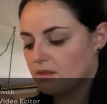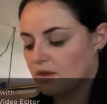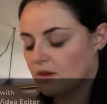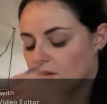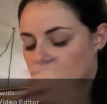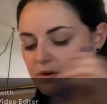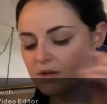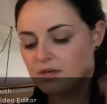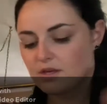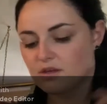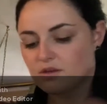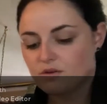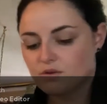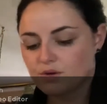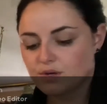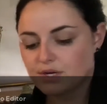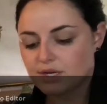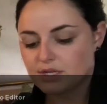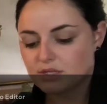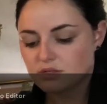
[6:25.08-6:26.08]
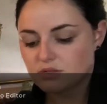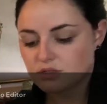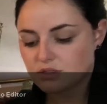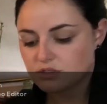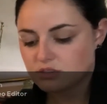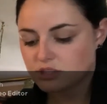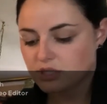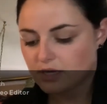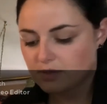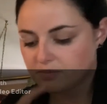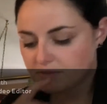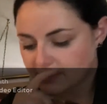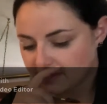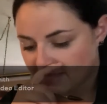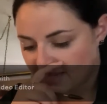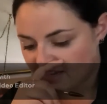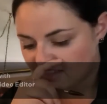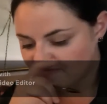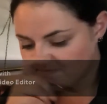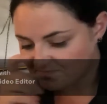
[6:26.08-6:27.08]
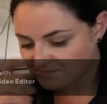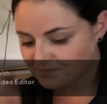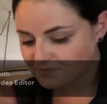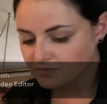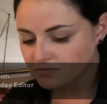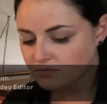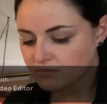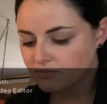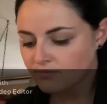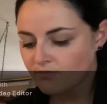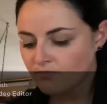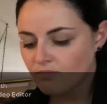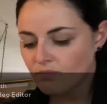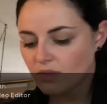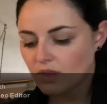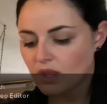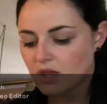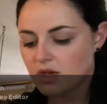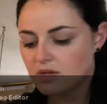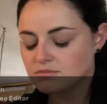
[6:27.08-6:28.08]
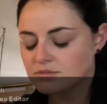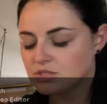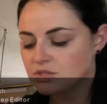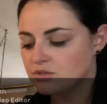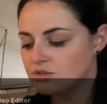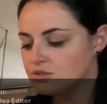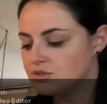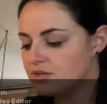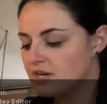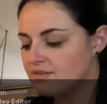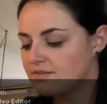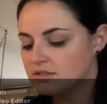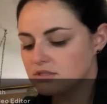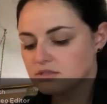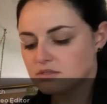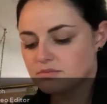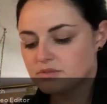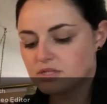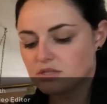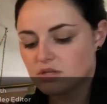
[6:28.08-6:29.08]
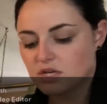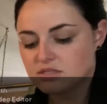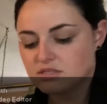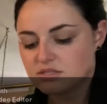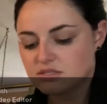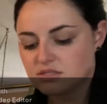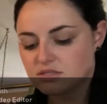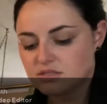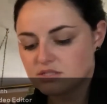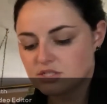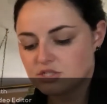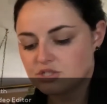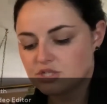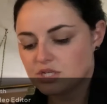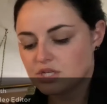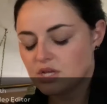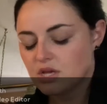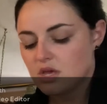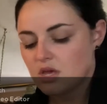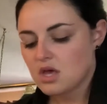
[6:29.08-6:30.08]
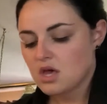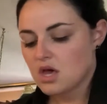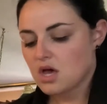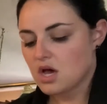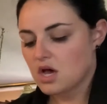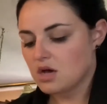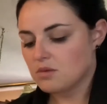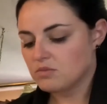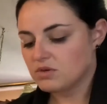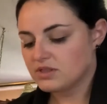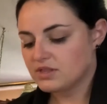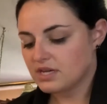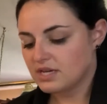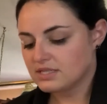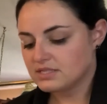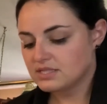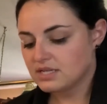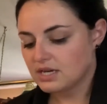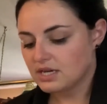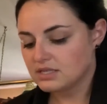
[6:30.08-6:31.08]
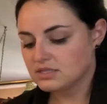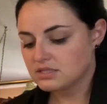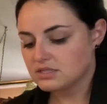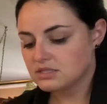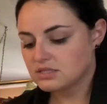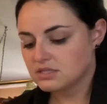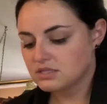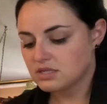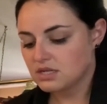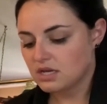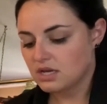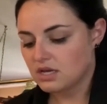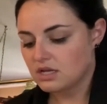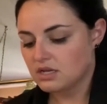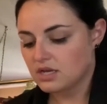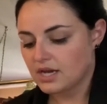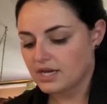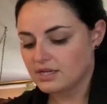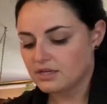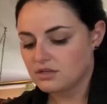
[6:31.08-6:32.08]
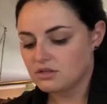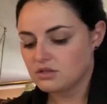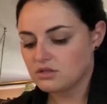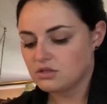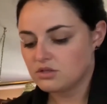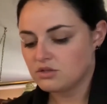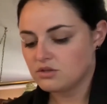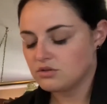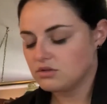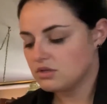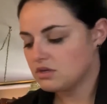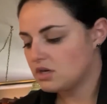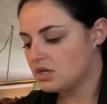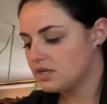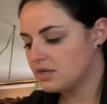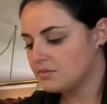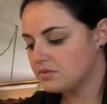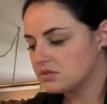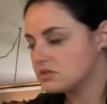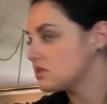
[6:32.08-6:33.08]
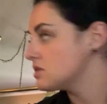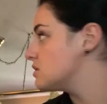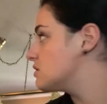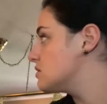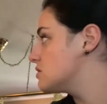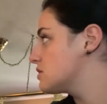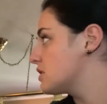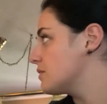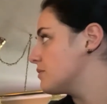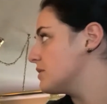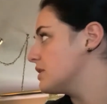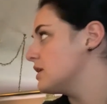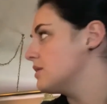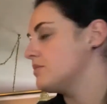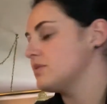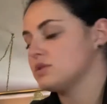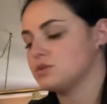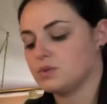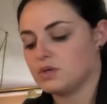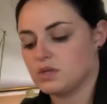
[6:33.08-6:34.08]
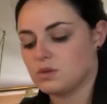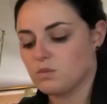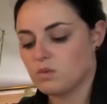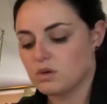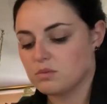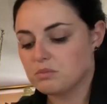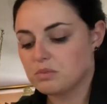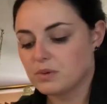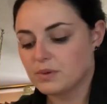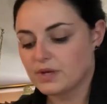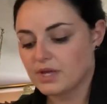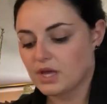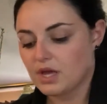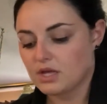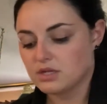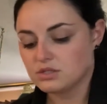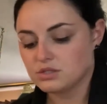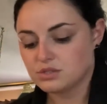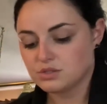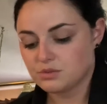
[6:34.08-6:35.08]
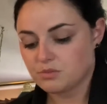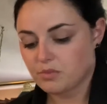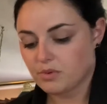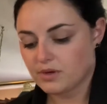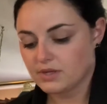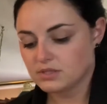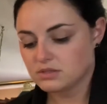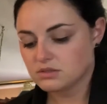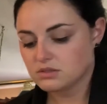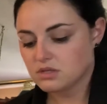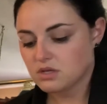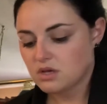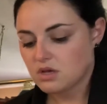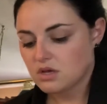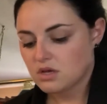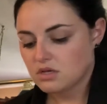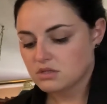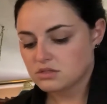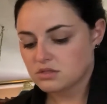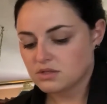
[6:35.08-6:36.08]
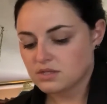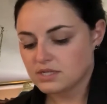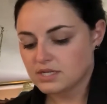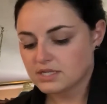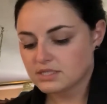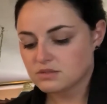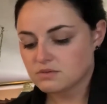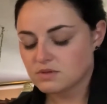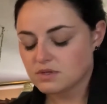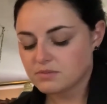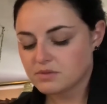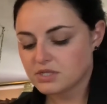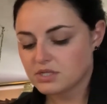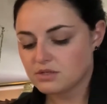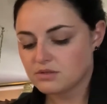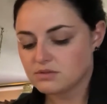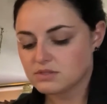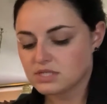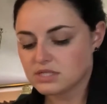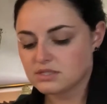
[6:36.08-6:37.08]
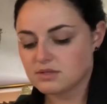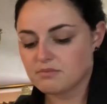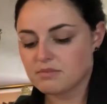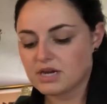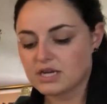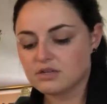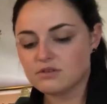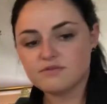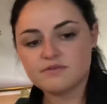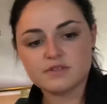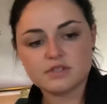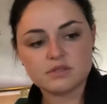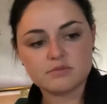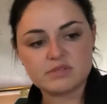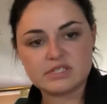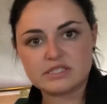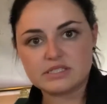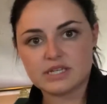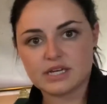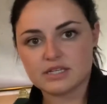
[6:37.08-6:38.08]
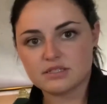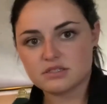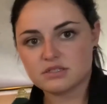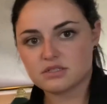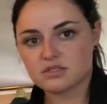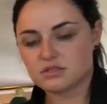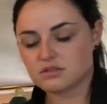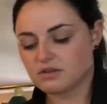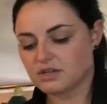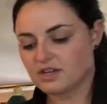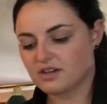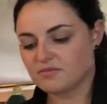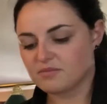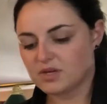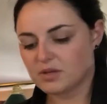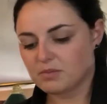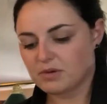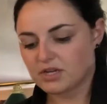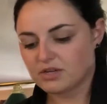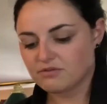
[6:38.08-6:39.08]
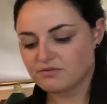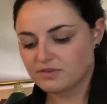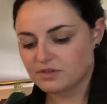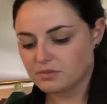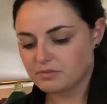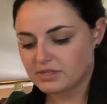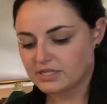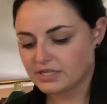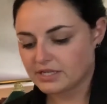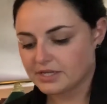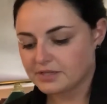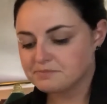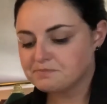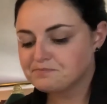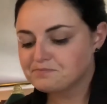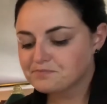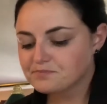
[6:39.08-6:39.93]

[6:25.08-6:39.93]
Okay, great, good job with that. So you do have a little bit of loss of sensation with that test, and you're unable to discriminate between 1 point and 2 points. So the next one I'm gonna use is a monofilament test. So I have my monofilament here.